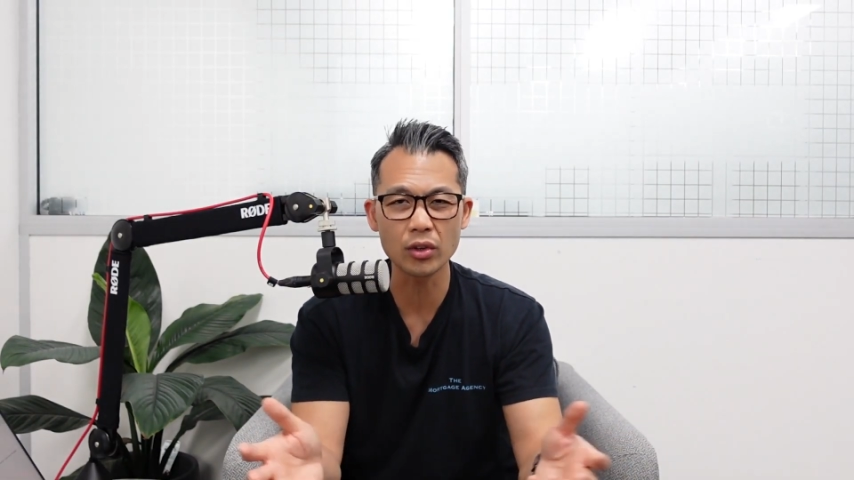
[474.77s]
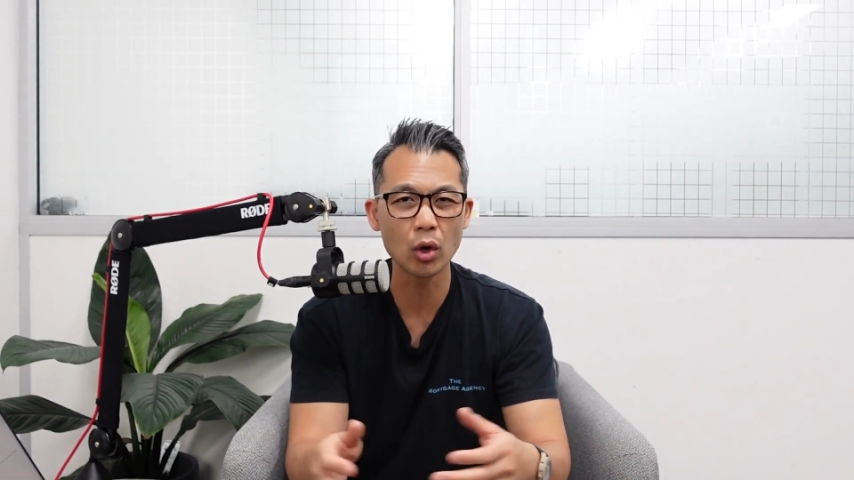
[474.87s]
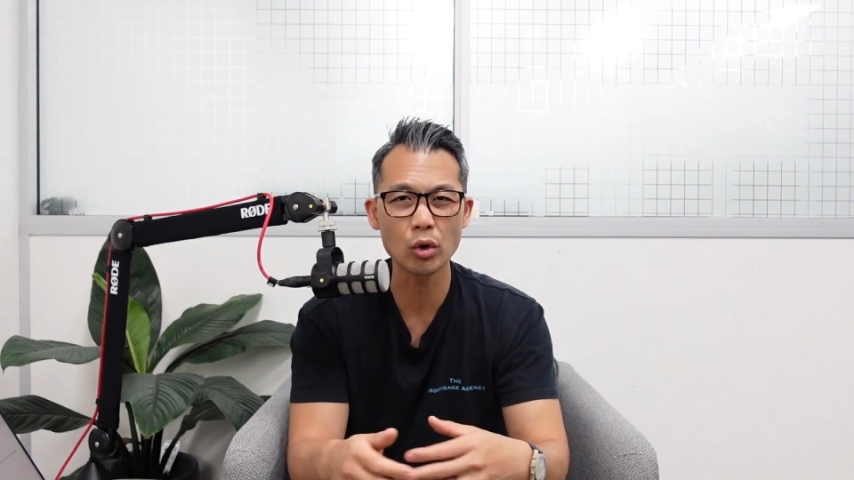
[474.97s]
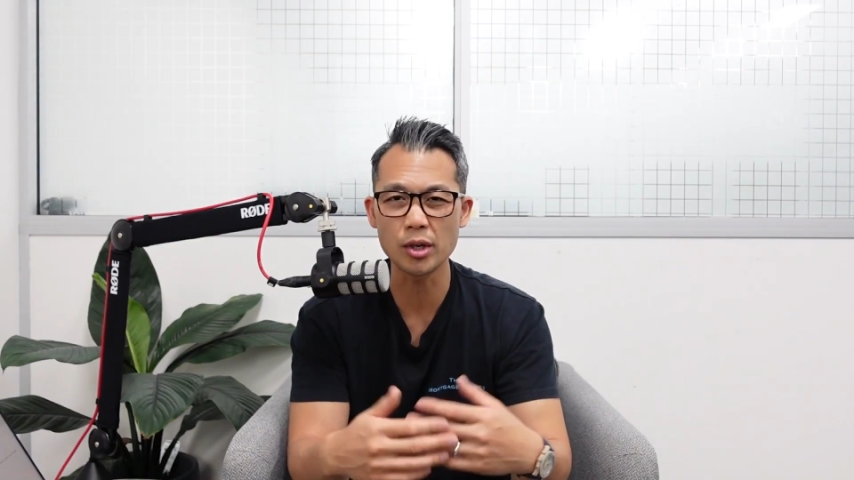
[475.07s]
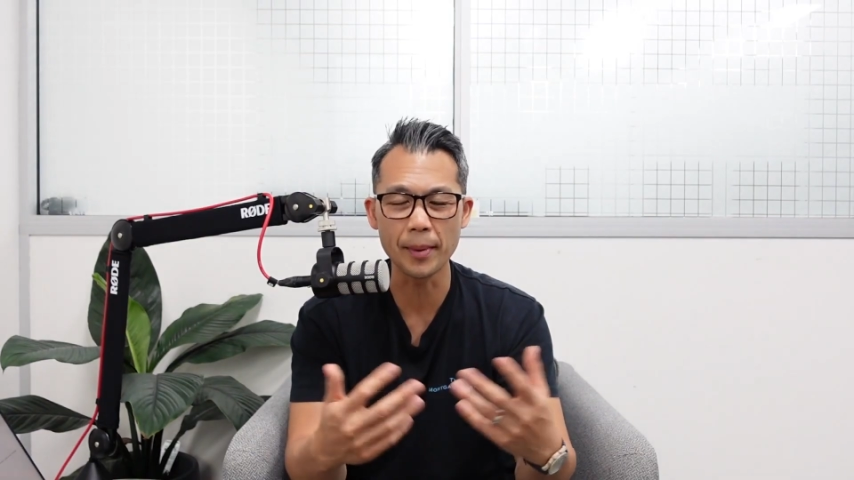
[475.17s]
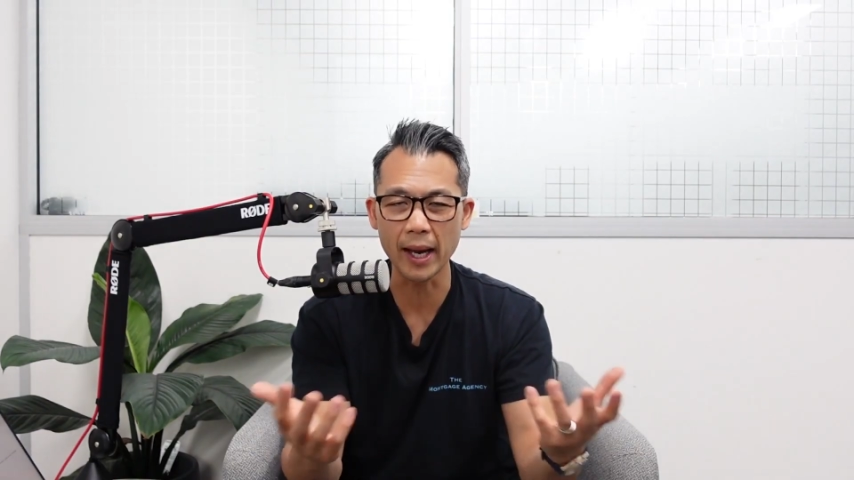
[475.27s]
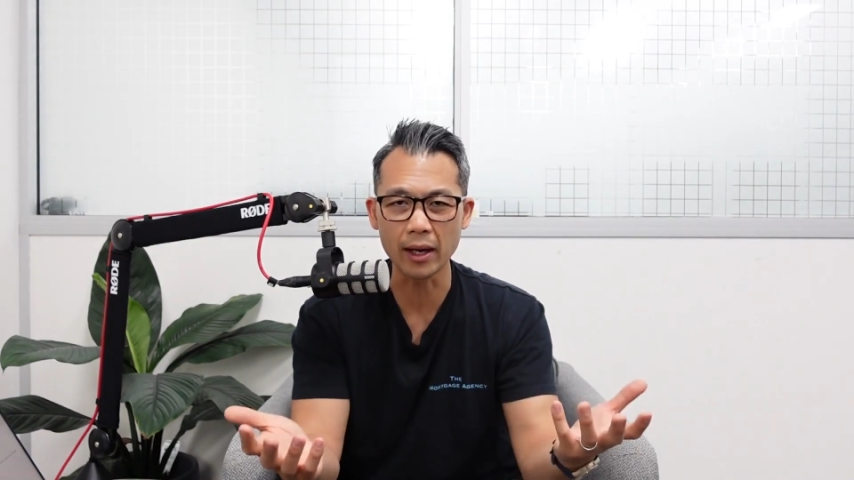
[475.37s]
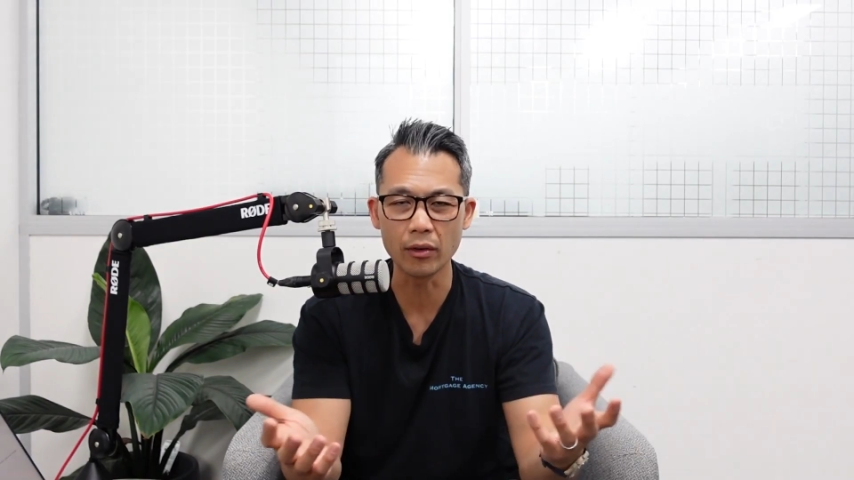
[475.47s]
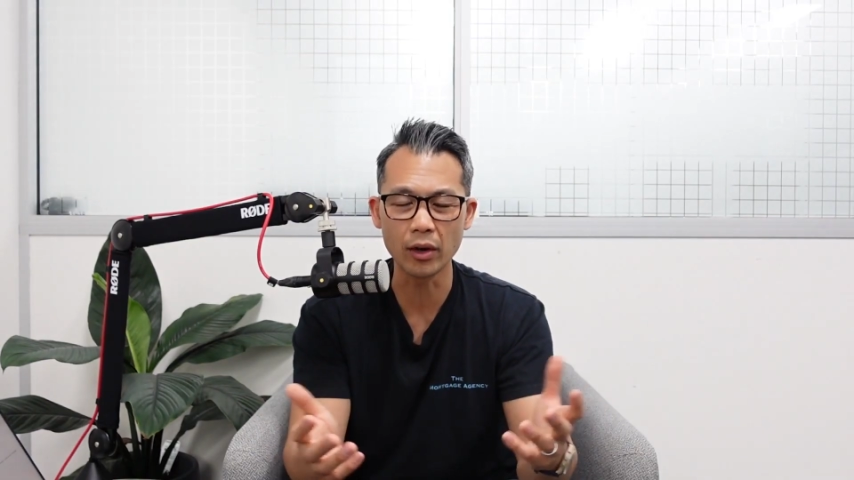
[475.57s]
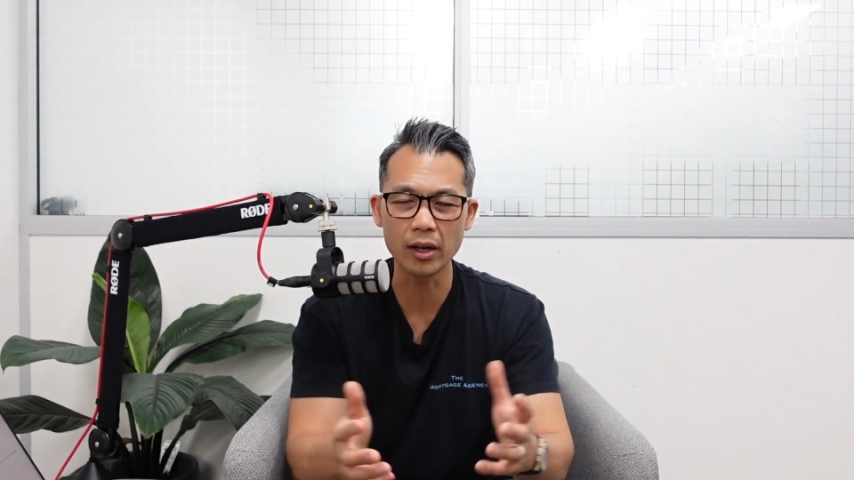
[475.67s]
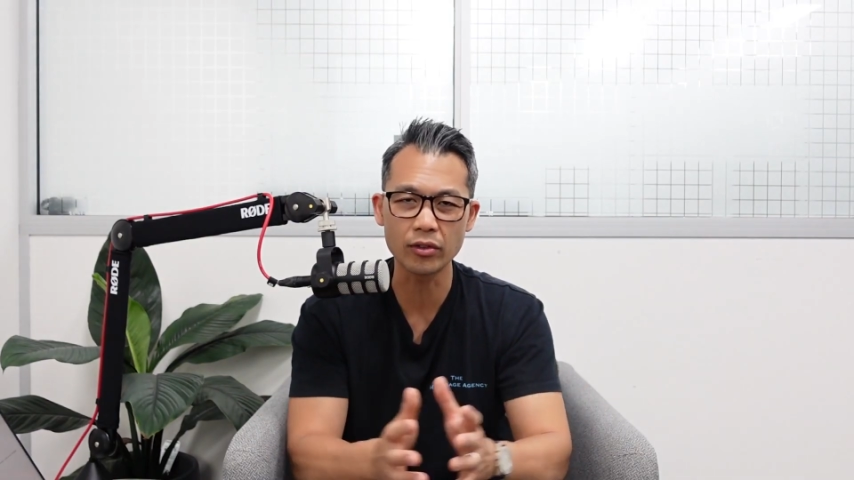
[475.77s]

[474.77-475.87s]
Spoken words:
the whole shebang, right?